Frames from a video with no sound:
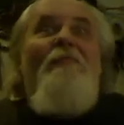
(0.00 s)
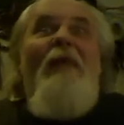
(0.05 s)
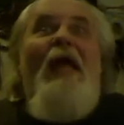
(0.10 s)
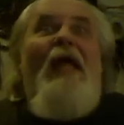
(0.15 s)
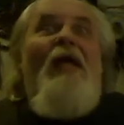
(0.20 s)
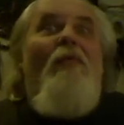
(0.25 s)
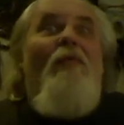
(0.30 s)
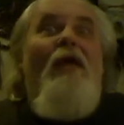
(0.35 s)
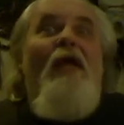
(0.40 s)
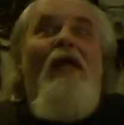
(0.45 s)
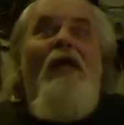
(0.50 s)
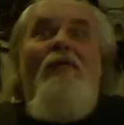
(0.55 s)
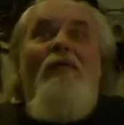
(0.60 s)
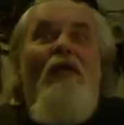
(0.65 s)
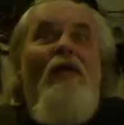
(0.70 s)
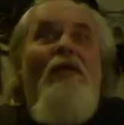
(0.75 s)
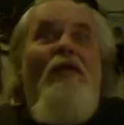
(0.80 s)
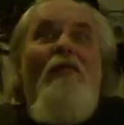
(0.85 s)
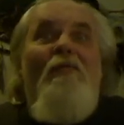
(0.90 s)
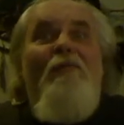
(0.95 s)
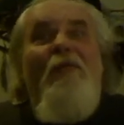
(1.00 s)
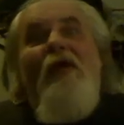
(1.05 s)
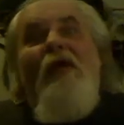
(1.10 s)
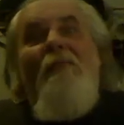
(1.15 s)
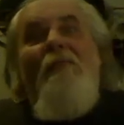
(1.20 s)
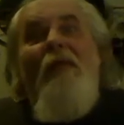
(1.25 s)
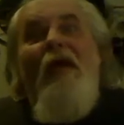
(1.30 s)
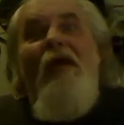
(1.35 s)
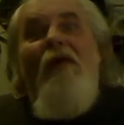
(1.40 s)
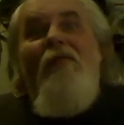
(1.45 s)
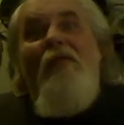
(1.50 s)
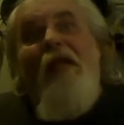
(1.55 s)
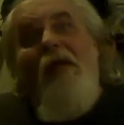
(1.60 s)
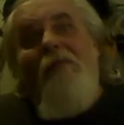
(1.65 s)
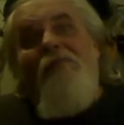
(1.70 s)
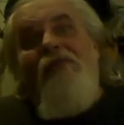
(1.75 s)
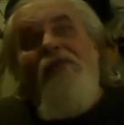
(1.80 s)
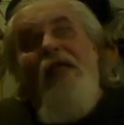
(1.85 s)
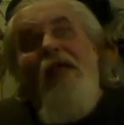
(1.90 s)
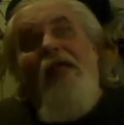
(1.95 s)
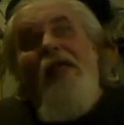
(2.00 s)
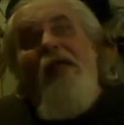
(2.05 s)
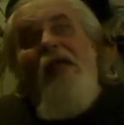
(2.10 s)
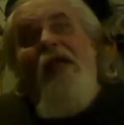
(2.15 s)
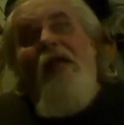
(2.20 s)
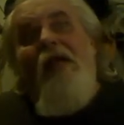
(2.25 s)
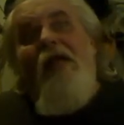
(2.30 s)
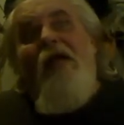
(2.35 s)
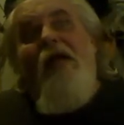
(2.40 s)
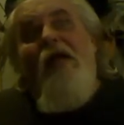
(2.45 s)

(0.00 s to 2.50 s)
back around running their fucking mouth, and I'm standing there